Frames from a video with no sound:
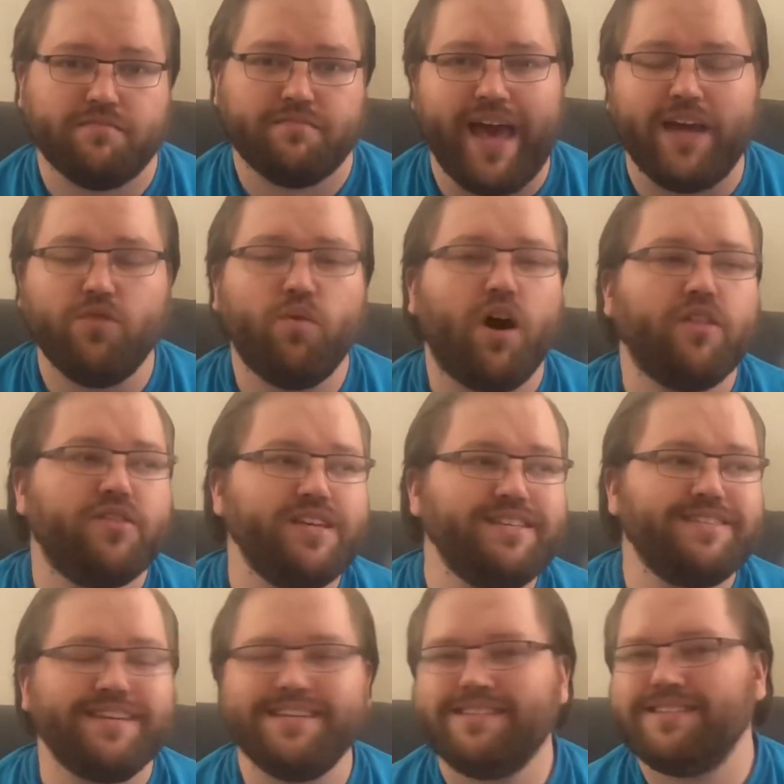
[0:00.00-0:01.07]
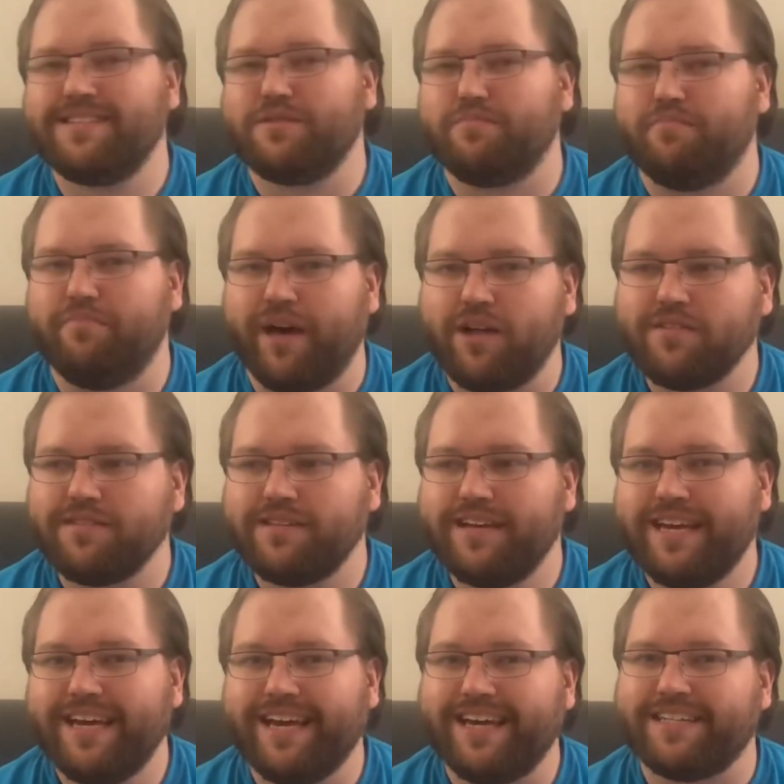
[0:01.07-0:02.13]
And while this isn't a belt,
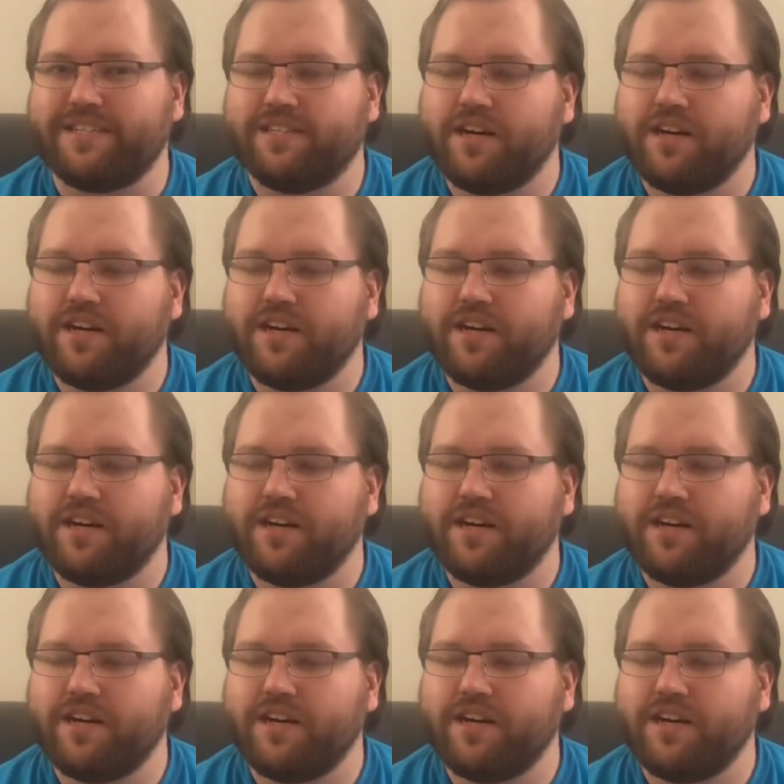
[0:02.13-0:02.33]
it